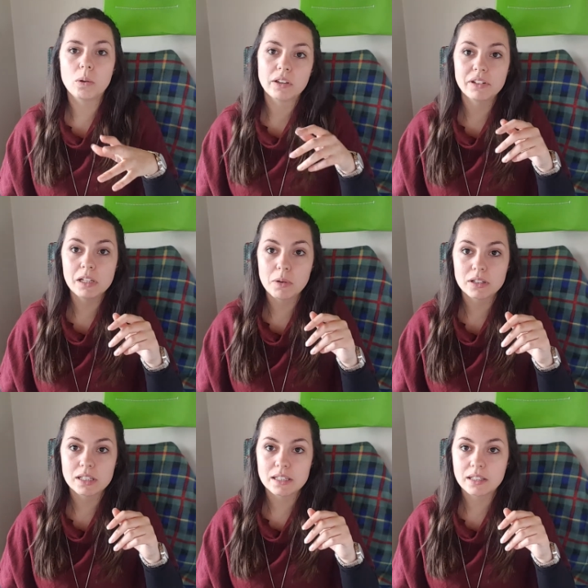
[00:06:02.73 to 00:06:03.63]
I really
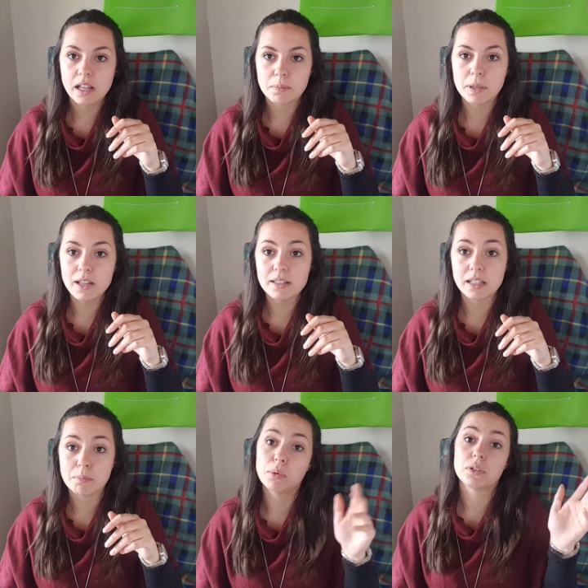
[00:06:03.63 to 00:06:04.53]
wanted to get a
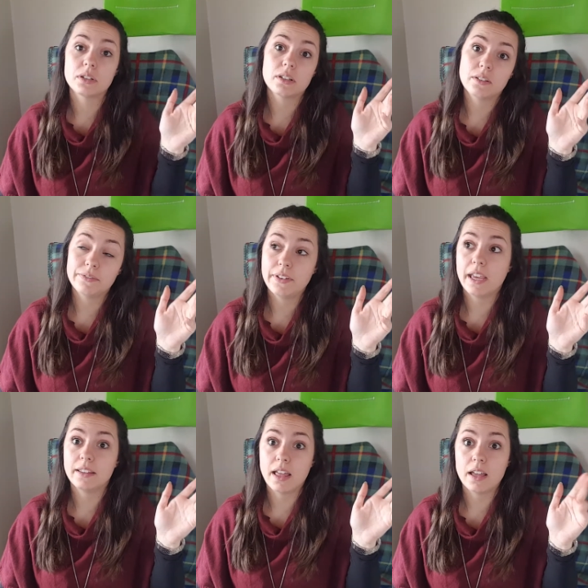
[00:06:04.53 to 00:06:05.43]
pizza, but
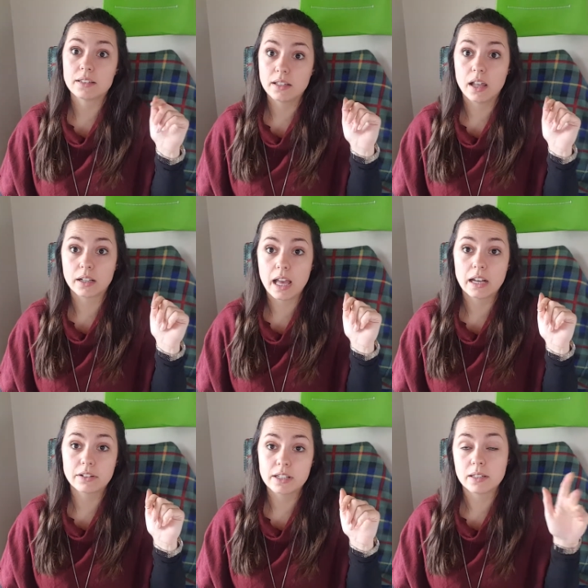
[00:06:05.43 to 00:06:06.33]
feck, that's a lot of
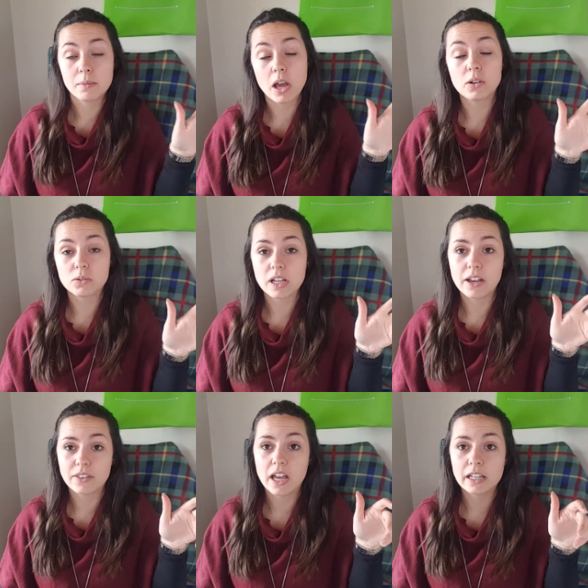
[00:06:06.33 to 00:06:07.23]
calories. I'm not going to
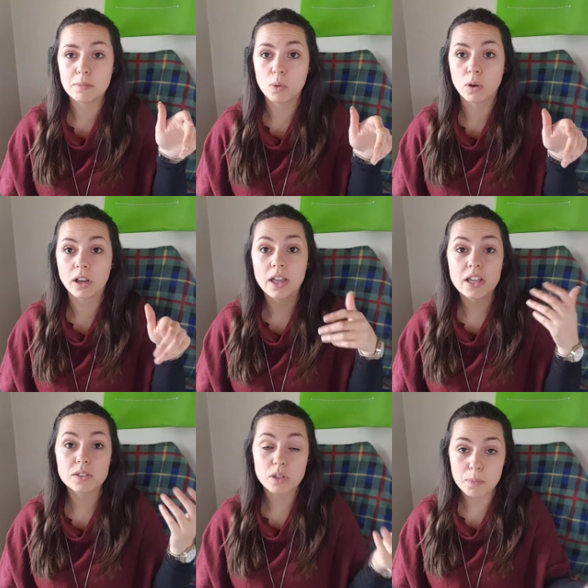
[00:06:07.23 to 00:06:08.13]
have that anymore.
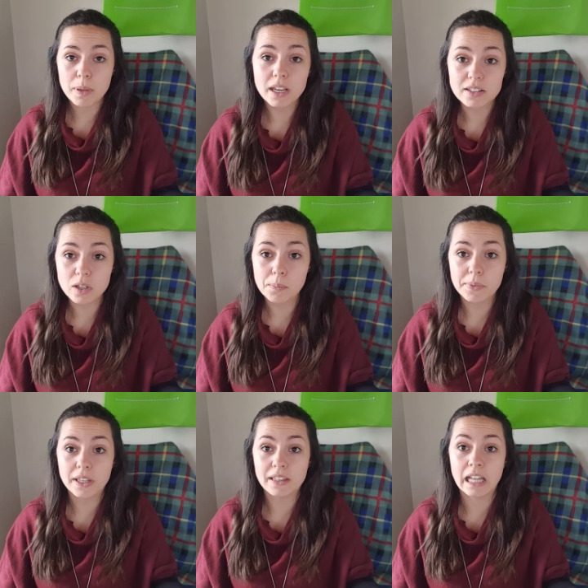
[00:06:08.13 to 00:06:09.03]
So you pick
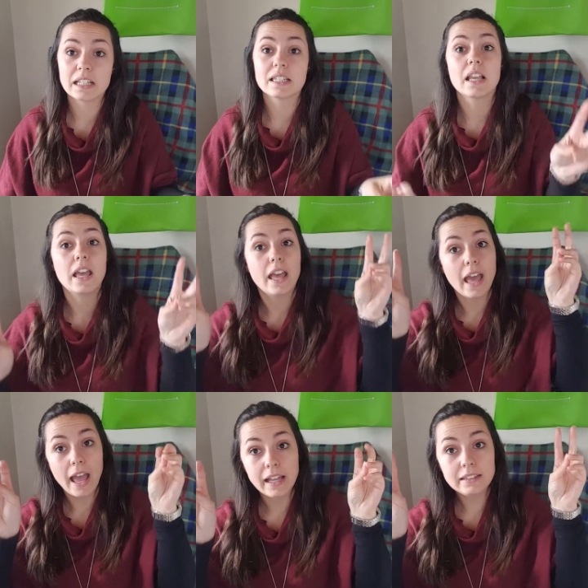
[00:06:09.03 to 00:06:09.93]
something that's
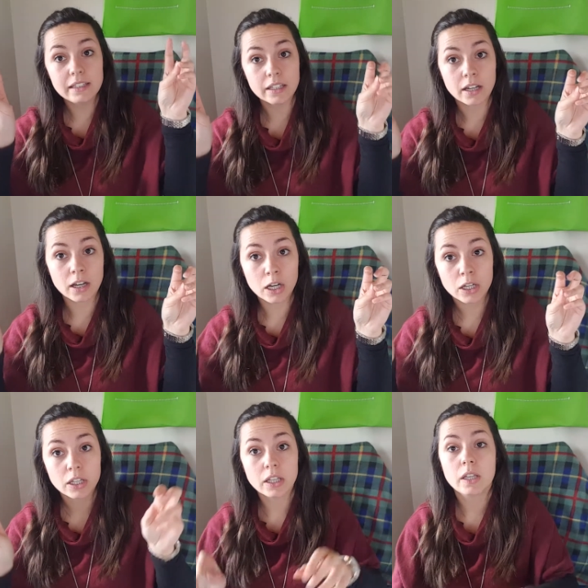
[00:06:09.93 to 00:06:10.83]

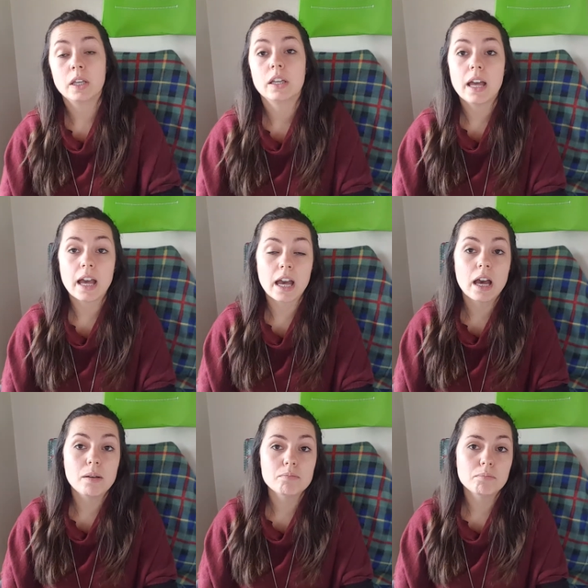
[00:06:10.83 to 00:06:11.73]
healthier,
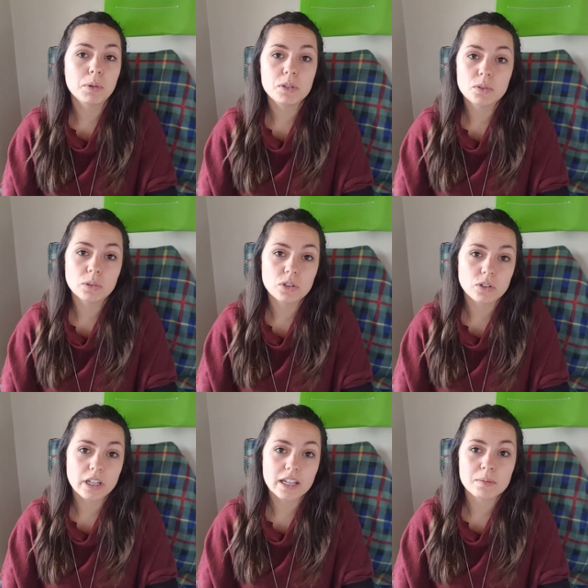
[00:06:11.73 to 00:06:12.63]
but you don't
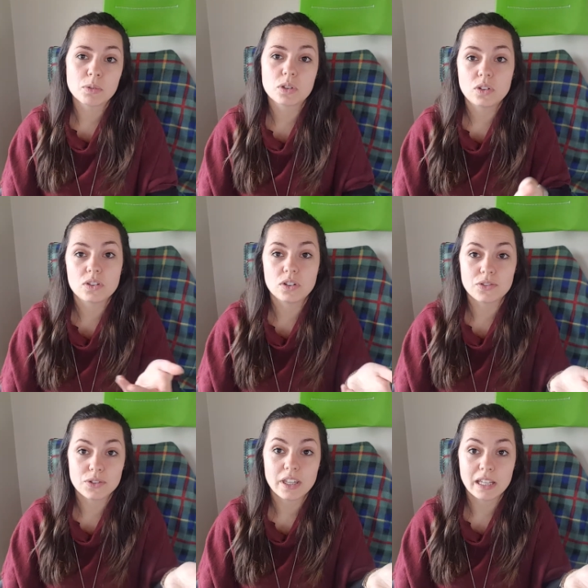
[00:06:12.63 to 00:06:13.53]
enjoy it as much because you're
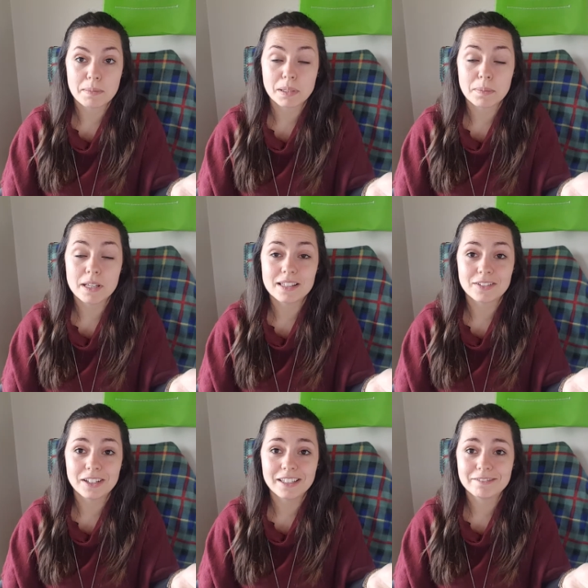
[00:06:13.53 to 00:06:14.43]
just thinking about the pizza,
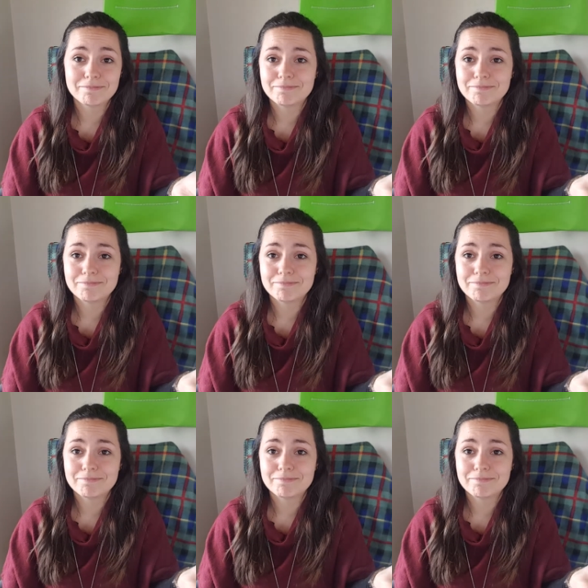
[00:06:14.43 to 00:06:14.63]
right?